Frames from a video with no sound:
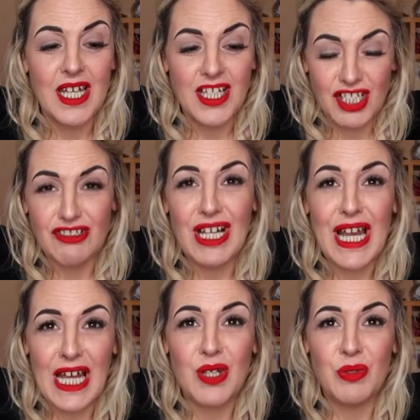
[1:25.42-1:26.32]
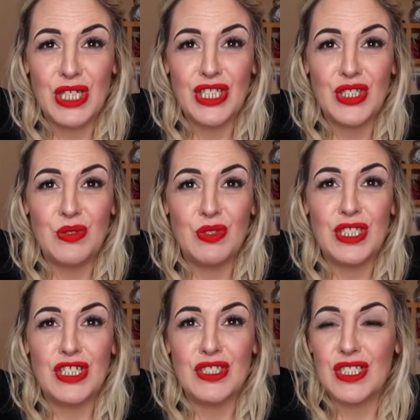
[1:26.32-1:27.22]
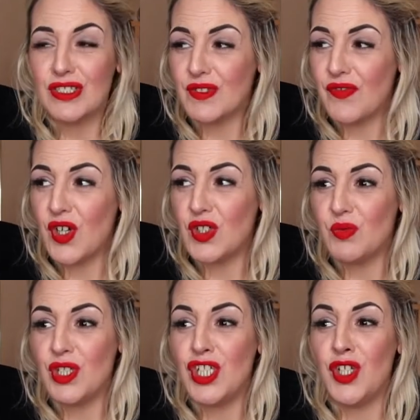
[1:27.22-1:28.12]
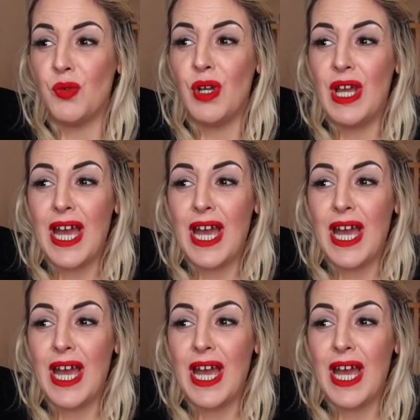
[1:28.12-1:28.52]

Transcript: there's a lack within you, there's a void within you,